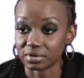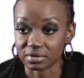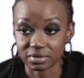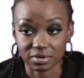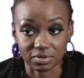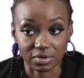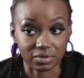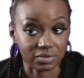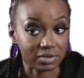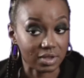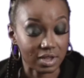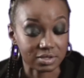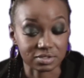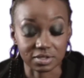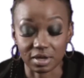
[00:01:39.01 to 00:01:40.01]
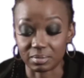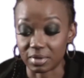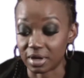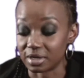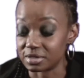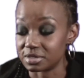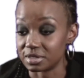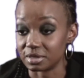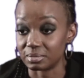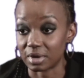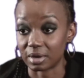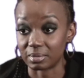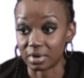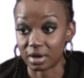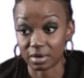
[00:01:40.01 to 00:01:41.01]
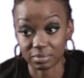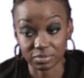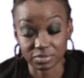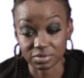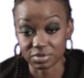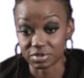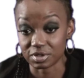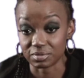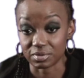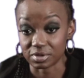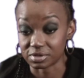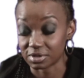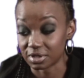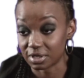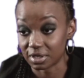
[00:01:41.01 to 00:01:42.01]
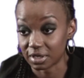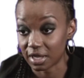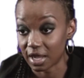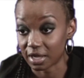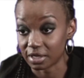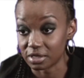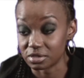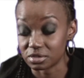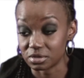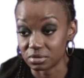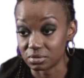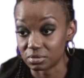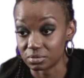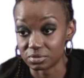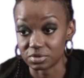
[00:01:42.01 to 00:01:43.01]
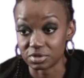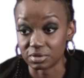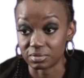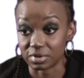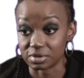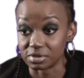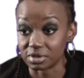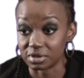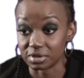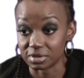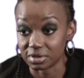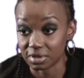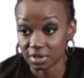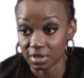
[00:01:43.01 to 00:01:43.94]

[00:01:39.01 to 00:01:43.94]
You know, the last time I had seen my mom, she wasn't in a khaki suit. She wasn't,